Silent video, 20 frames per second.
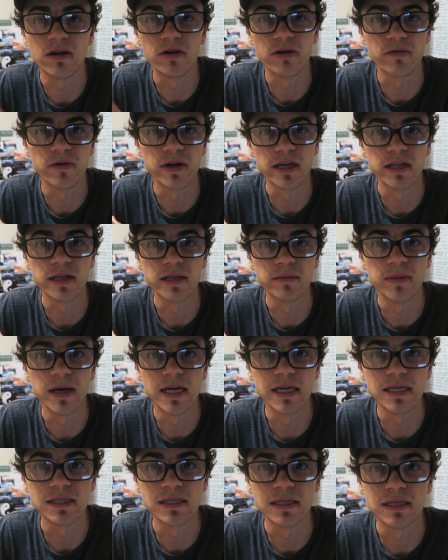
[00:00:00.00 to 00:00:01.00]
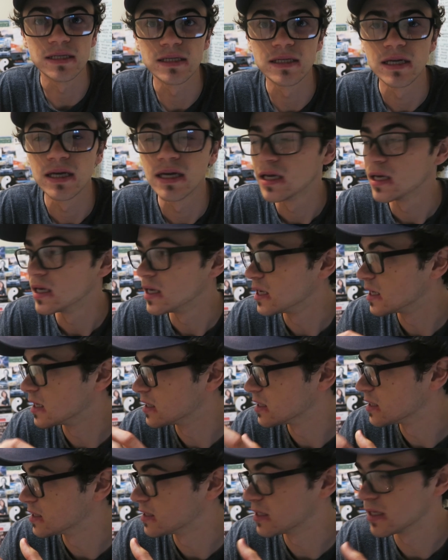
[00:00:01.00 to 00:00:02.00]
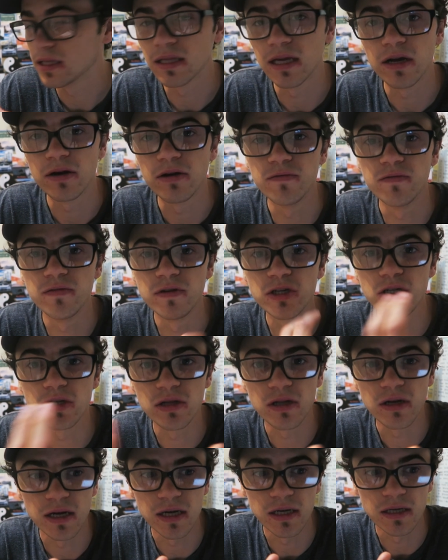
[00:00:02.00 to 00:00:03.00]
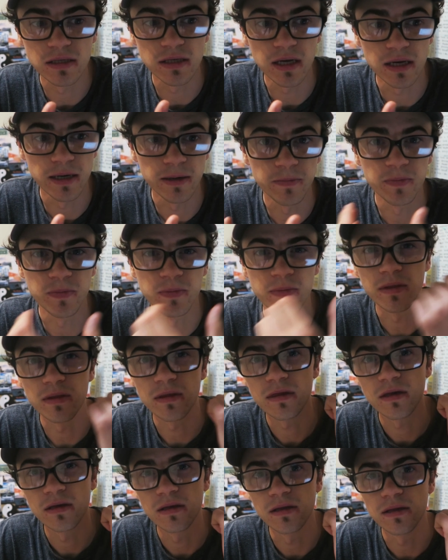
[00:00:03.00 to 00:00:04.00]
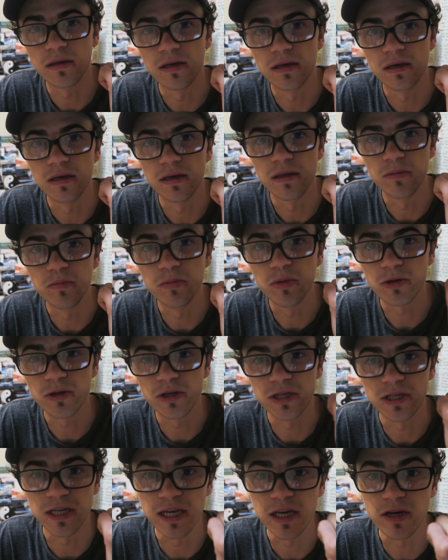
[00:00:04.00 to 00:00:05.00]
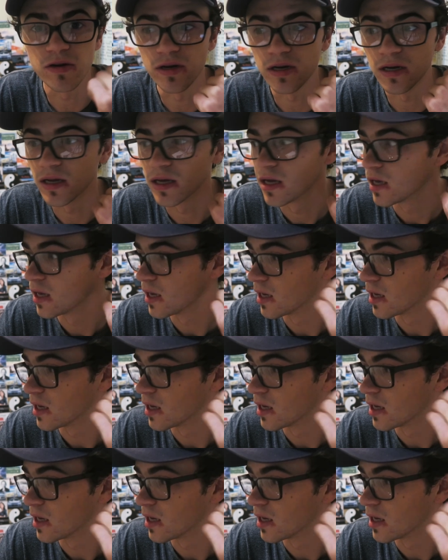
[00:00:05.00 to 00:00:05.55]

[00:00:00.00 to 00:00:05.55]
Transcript: it on a regular basis, you can just sit there and visualize. The book The Secret